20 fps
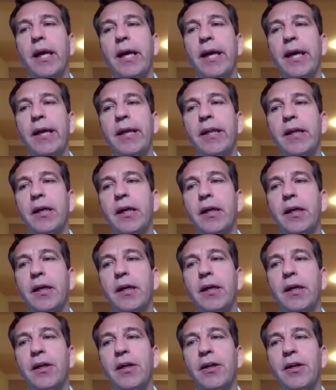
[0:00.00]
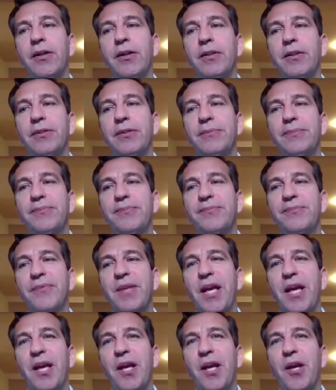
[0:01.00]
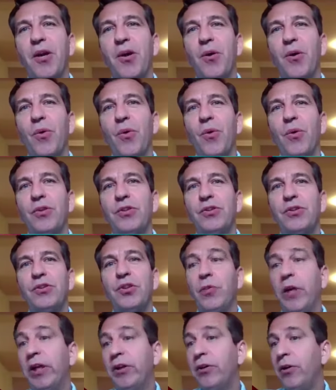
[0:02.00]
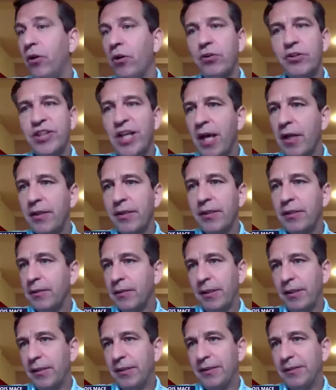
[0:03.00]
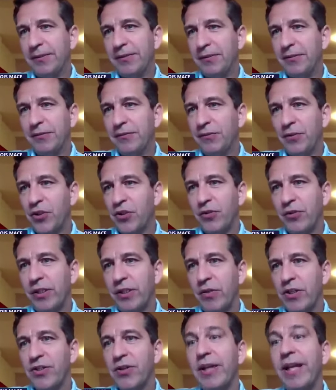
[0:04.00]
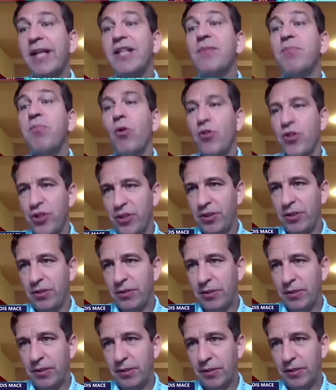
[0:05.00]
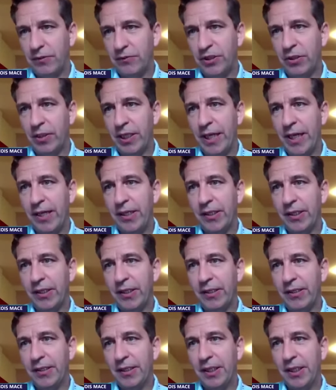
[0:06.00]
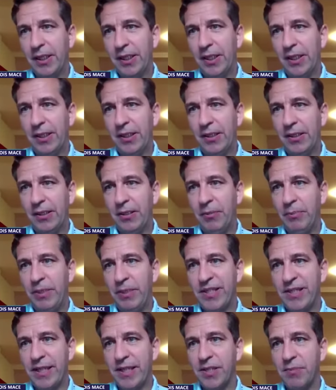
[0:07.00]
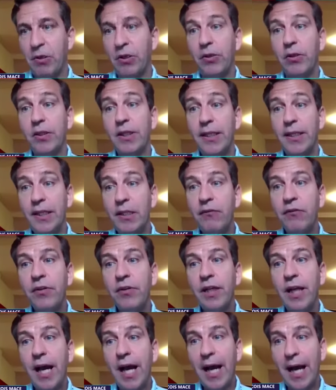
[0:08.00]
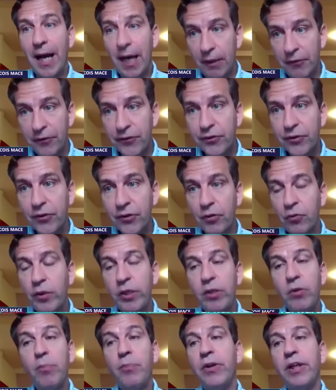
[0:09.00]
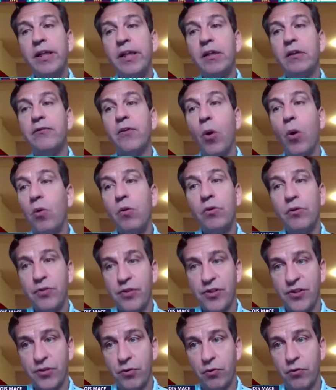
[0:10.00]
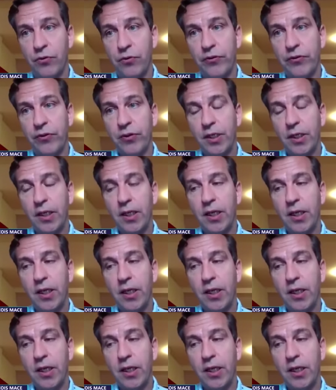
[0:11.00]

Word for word: And uh, um, during the lockdown, uh, for sure, there was an explosion of the online uh, a business. But even after the reopening of all the stores,